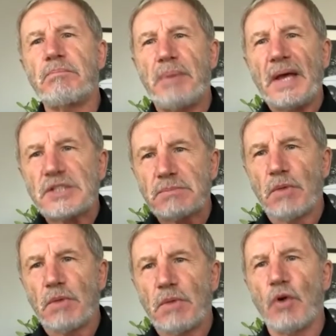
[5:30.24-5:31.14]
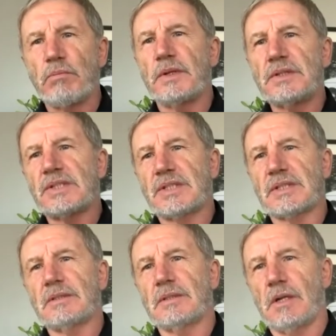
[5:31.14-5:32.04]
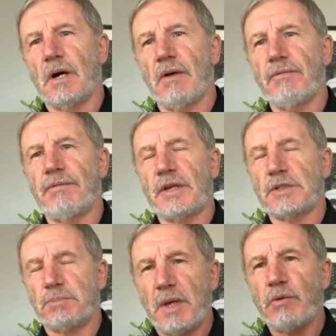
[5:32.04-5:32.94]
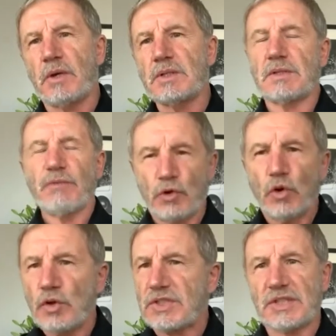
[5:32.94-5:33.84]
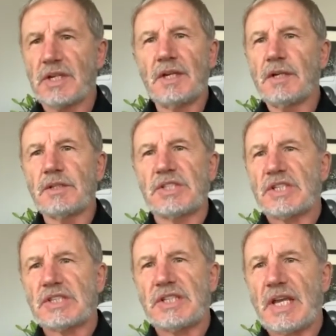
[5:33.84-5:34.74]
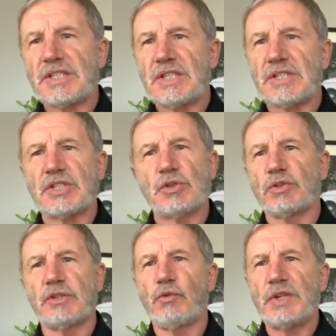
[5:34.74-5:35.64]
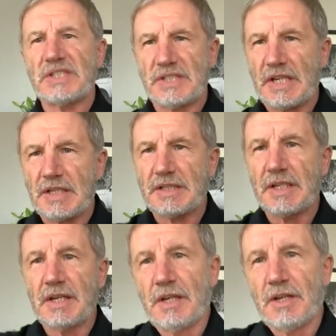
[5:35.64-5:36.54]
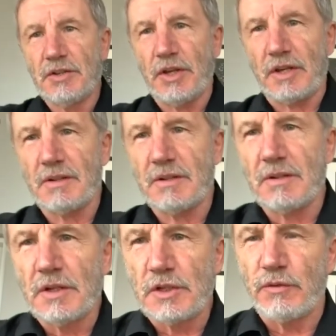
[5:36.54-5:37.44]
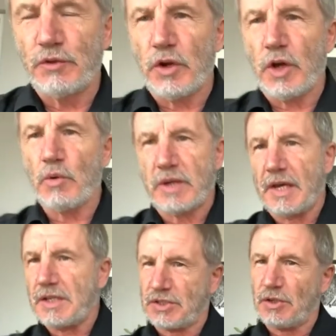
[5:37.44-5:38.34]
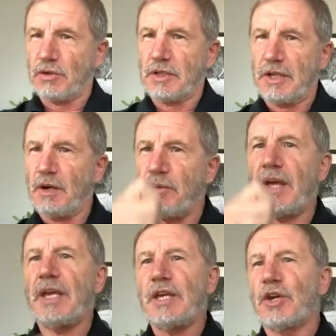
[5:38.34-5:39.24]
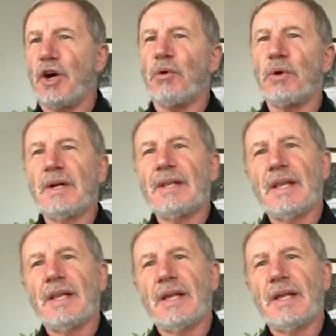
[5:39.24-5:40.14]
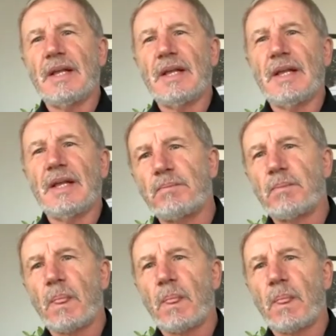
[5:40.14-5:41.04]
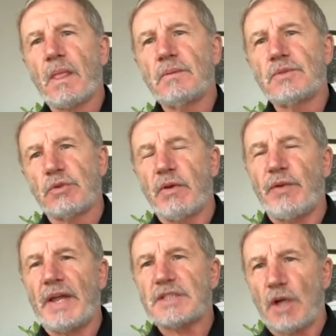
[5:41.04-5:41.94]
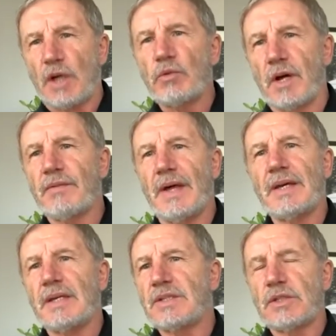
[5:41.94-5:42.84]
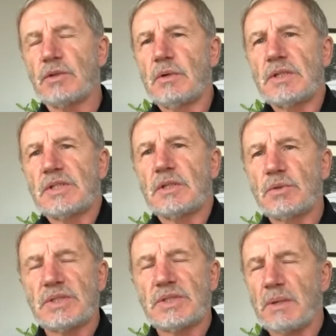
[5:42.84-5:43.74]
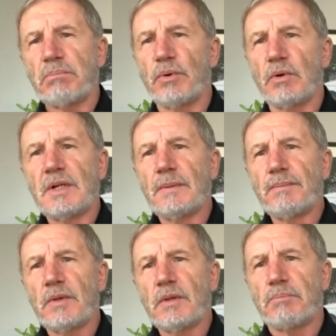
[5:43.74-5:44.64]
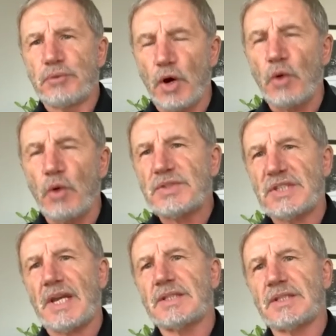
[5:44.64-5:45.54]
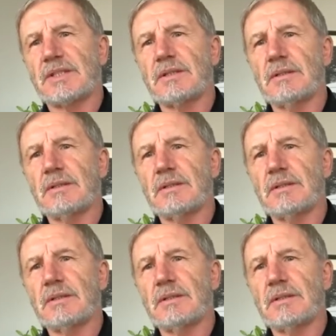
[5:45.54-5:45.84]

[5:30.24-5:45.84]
best moments that I've experienced, of course, the success is a sort of receipt that you've done okay, son, you know, there you go. But to reflect only on that is too simple. The process